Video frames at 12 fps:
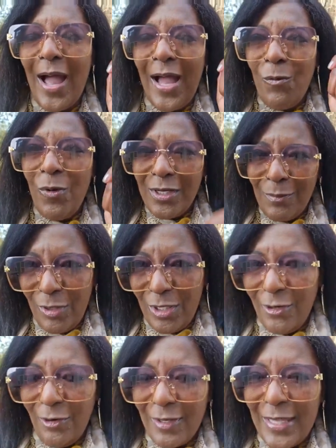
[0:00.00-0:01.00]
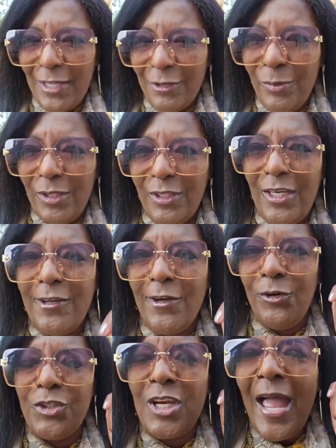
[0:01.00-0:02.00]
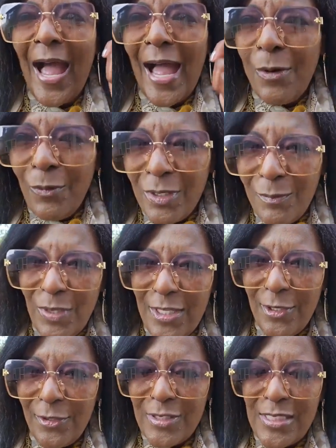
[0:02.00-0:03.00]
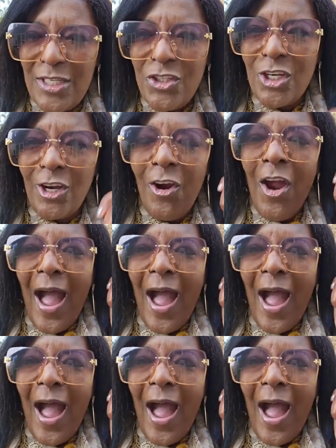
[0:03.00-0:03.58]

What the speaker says: I want to be your accountability coach. I want to be your teacher.